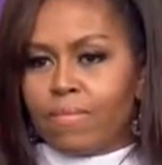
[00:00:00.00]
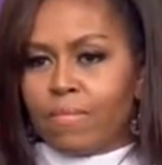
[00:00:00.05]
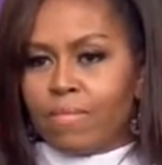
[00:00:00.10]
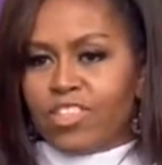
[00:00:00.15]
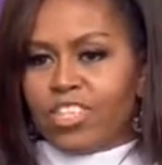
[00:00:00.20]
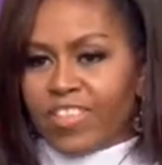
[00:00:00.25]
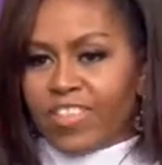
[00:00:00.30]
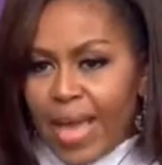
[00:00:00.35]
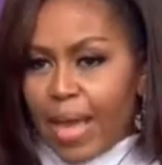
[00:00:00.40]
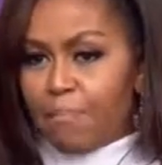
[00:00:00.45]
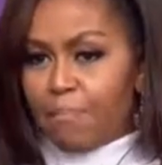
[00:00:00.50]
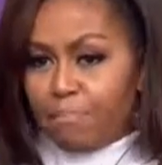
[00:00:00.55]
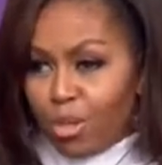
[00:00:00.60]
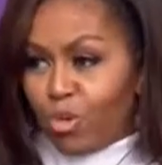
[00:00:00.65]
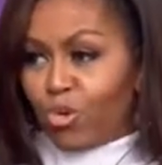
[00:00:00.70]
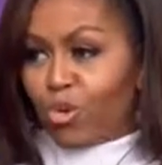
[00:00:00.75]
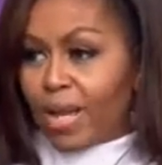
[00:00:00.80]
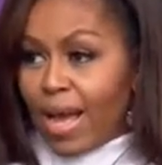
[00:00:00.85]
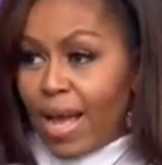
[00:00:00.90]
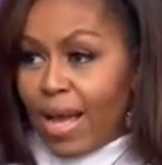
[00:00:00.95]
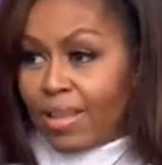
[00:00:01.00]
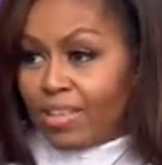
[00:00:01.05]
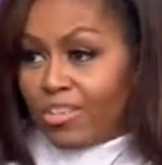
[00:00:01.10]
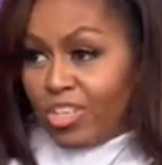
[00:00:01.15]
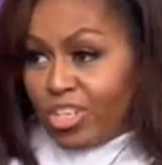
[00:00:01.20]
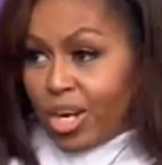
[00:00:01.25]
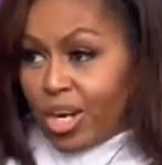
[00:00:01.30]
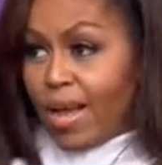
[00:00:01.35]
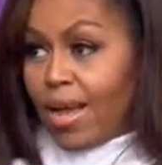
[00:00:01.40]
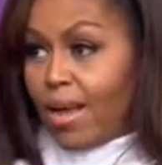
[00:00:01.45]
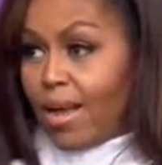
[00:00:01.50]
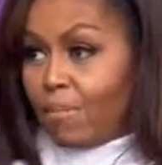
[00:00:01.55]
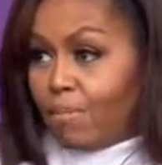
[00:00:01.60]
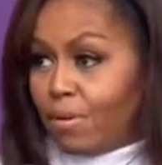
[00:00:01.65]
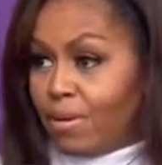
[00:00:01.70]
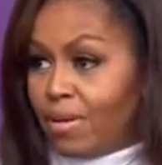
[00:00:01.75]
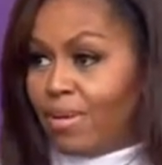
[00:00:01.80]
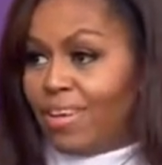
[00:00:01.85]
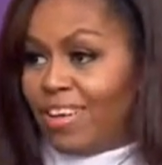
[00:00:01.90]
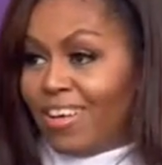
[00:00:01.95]
See, that blue-collar
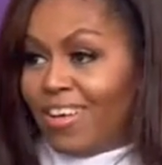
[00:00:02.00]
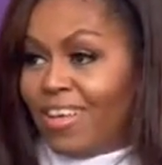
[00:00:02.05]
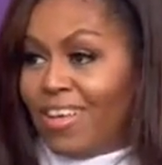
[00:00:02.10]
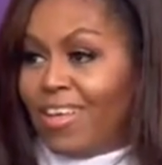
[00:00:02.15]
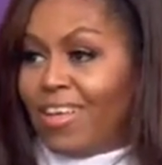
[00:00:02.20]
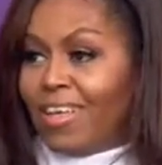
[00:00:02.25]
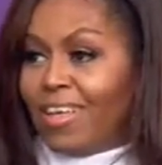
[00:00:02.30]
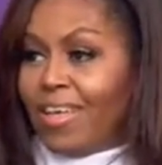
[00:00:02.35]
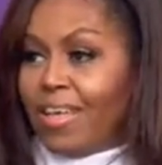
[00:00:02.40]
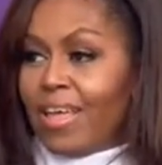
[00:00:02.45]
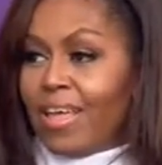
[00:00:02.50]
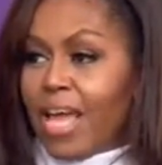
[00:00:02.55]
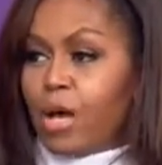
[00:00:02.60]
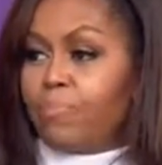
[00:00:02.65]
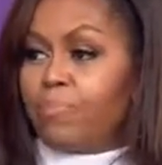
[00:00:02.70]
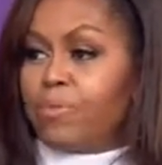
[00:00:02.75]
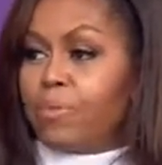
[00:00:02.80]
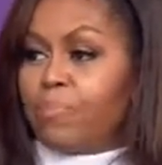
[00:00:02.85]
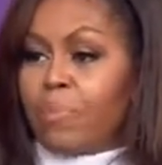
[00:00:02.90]
job helped to